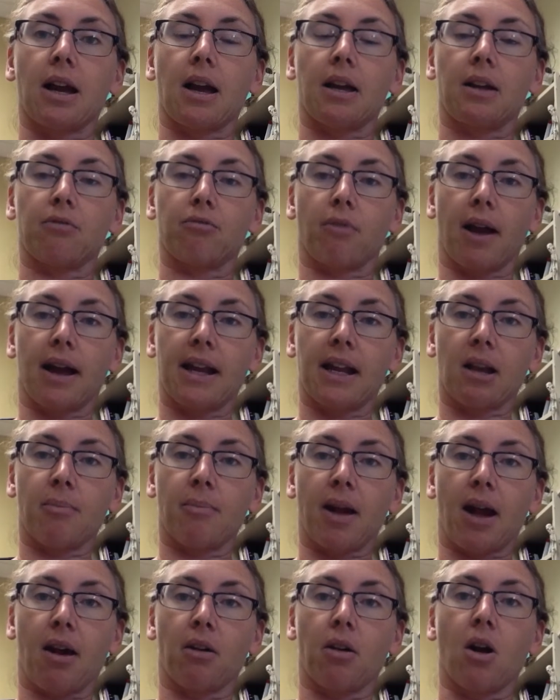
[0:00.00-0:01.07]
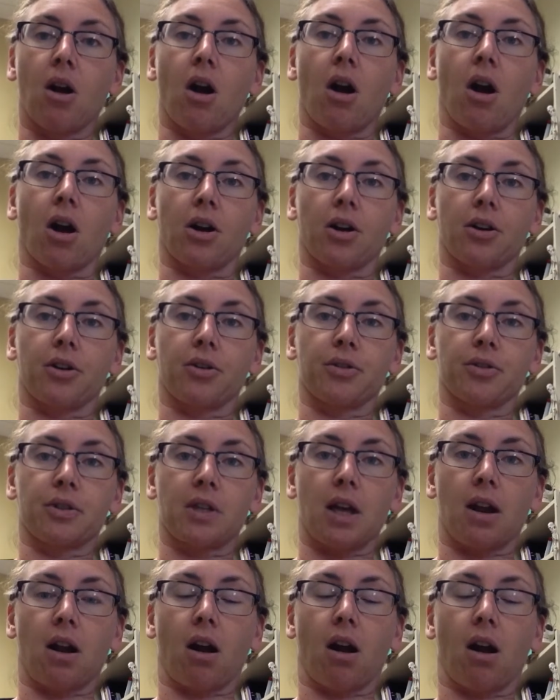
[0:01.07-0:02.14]
and writing about articles
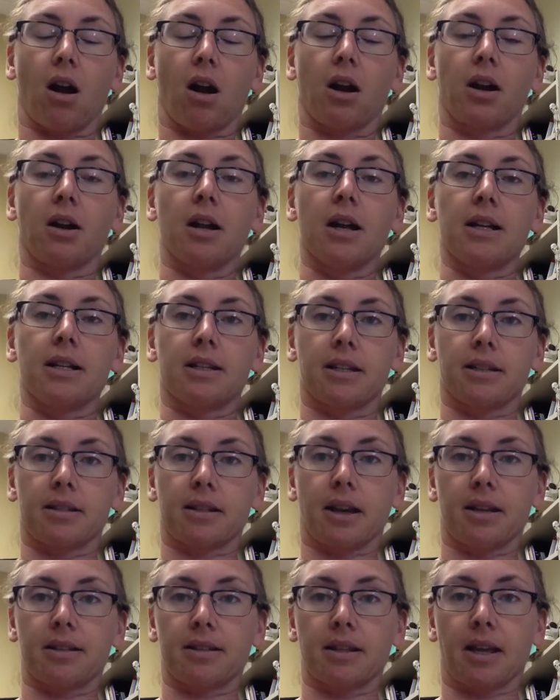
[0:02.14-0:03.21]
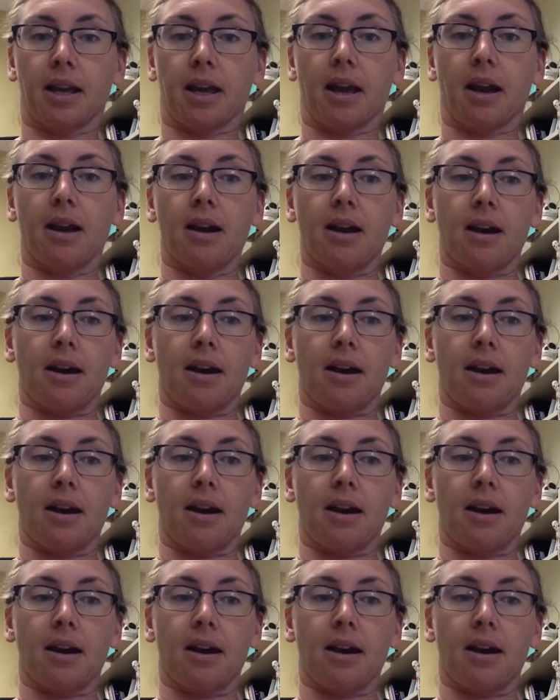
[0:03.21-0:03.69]
that are discussing